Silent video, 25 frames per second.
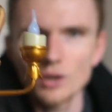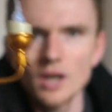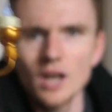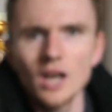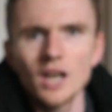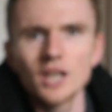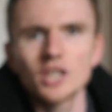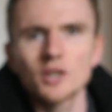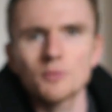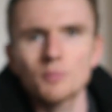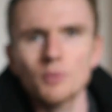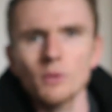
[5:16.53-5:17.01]

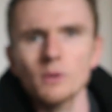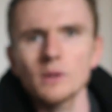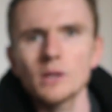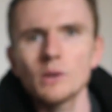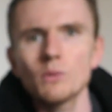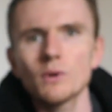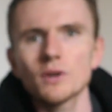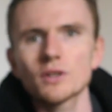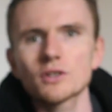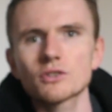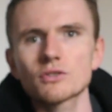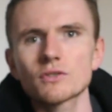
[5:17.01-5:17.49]
So, you're
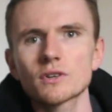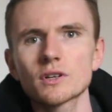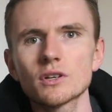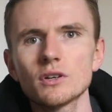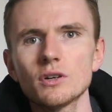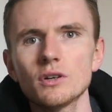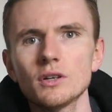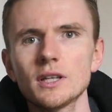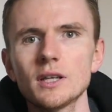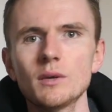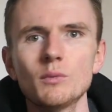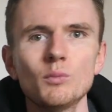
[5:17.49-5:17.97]
probably
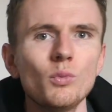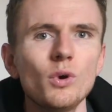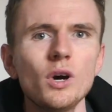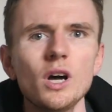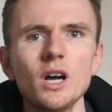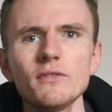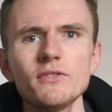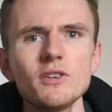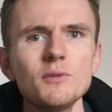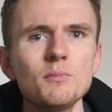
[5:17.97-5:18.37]
wondering, Colin,